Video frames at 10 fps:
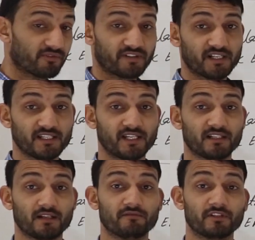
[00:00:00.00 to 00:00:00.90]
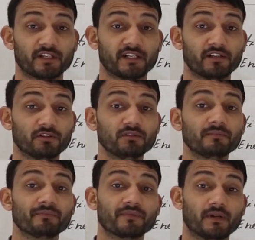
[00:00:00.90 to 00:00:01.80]
type of energy gets converted
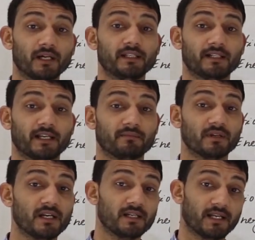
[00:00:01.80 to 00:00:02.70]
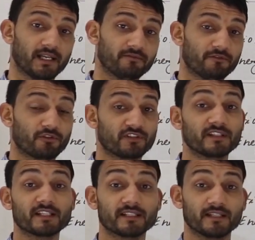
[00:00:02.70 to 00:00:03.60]
into other type, like
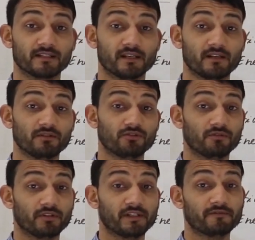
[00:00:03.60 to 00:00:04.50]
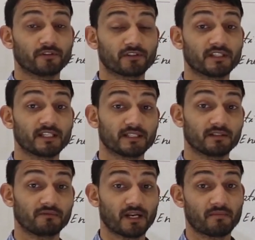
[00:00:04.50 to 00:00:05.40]
photosynthesis. So, in
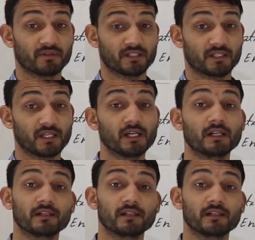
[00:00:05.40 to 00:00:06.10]
photosynthesis what happens?